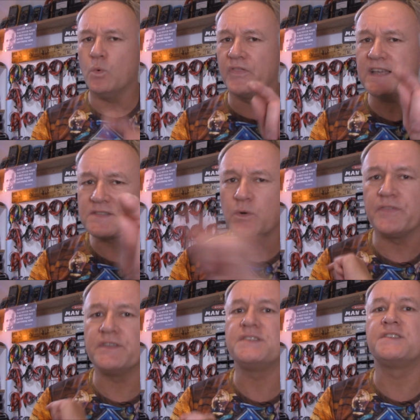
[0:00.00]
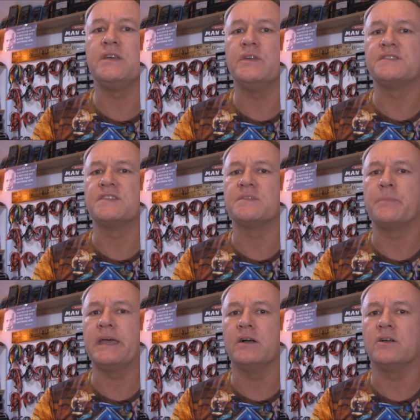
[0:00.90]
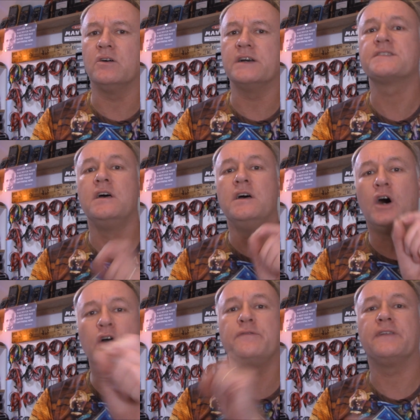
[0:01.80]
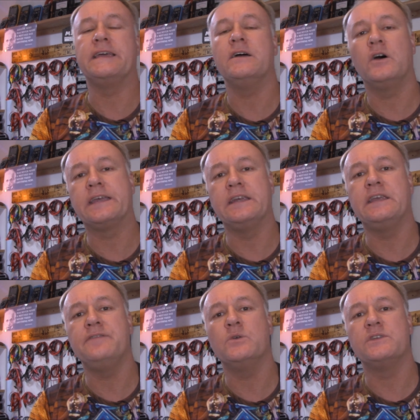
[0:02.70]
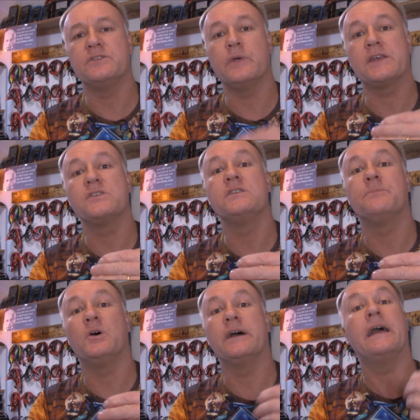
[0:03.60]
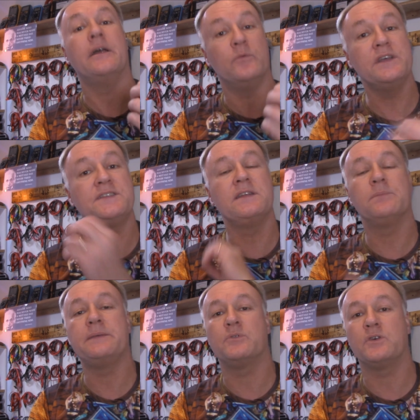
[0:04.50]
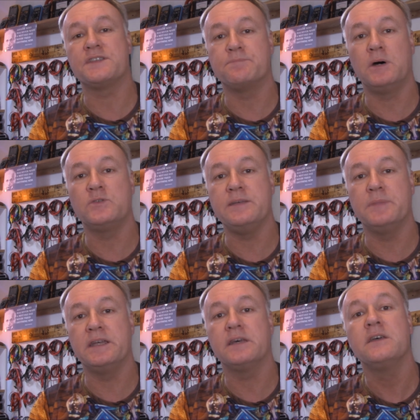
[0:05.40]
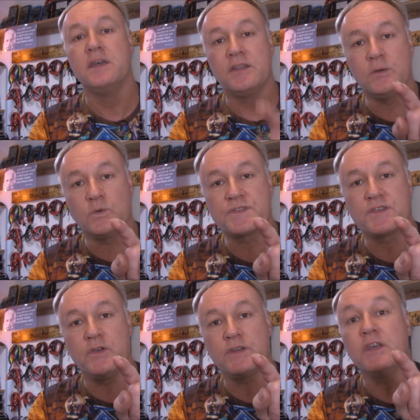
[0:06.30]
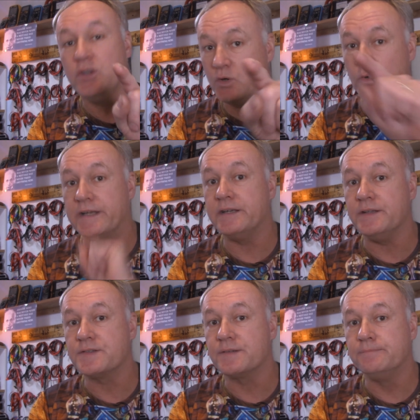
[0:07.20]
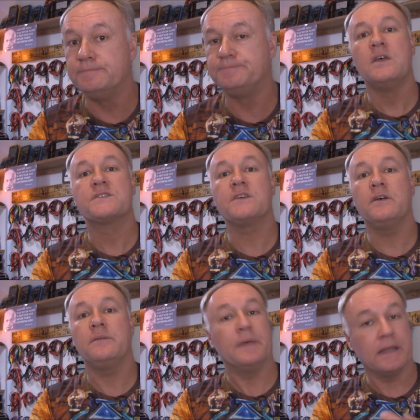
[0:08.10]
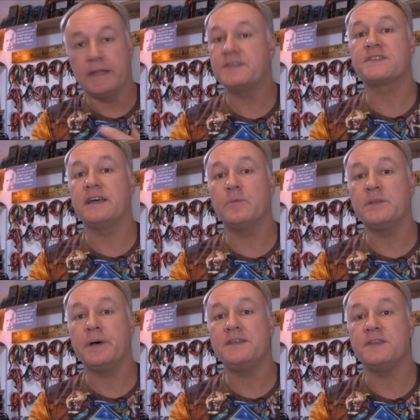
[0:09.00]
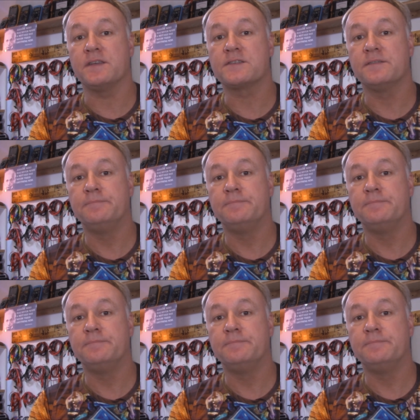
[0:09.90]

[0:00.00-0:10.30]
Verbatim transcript: Well, that's what this series is about, guys. Hopefully, I can give you a direction to buy a reasonably priced multimeter that will suit your needs. So, let's start with the basics.